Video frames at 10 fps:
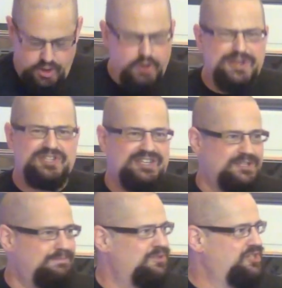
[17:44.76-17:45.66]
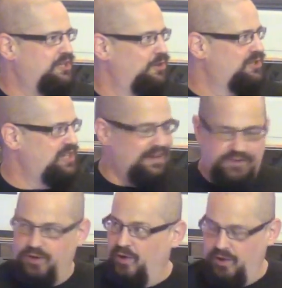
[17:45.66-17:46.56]
"Who is it?" she calls down
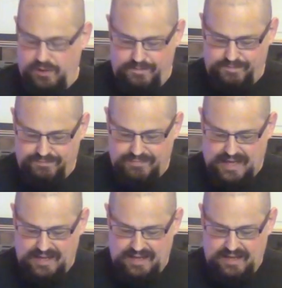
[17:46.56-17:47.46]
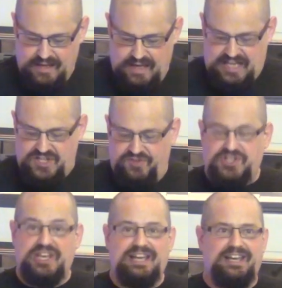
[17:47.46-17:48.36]
the hall. "It's the
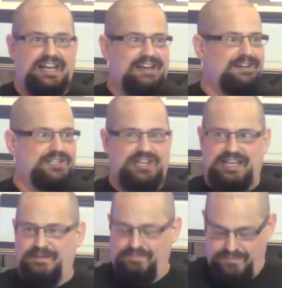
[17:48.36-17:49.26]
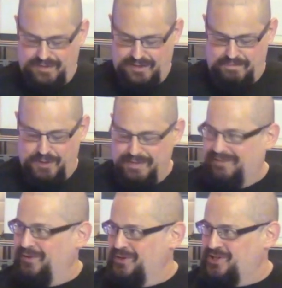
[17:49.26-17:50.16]
singularity," a
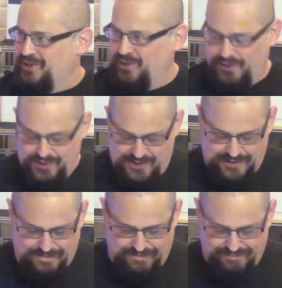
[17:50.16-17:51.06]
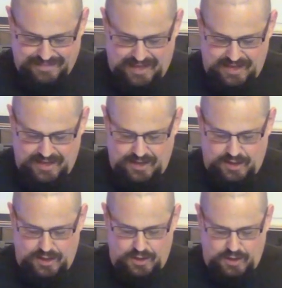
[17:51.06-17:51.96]
booming voice calls.
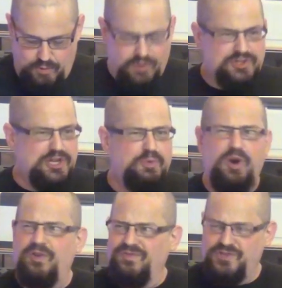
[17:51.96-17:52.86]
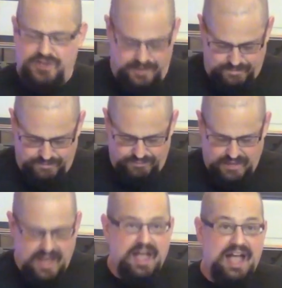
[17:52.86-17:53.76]
"What do you want?"
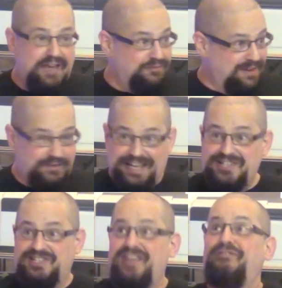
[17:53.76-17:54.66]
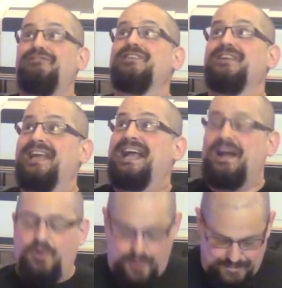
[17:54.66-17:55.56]
"Everything is different
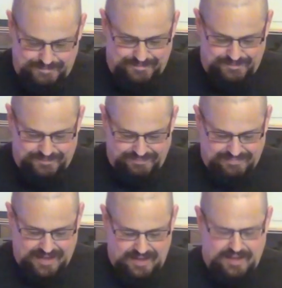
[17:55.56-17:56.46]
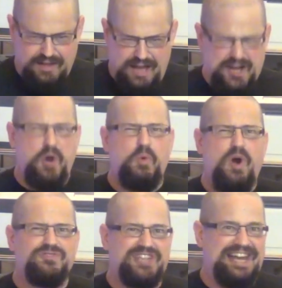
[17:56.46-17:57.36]
now." "I don't
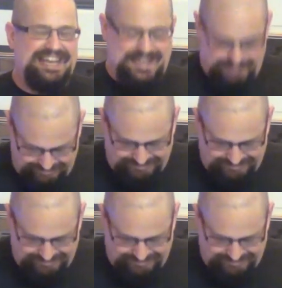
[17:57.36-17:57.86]
want any."